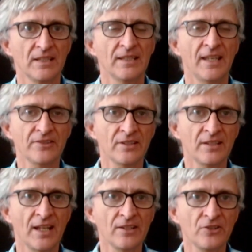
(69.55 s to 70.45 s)
As a
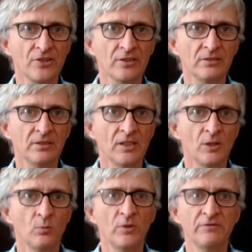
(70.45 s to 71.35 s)
nation,
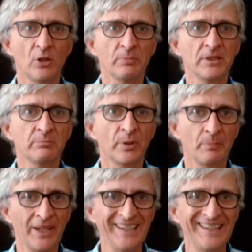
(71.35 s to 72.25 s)
we've not been
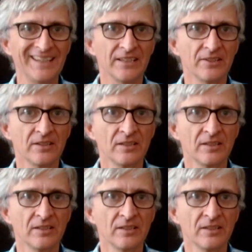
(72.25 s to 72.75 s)
prepared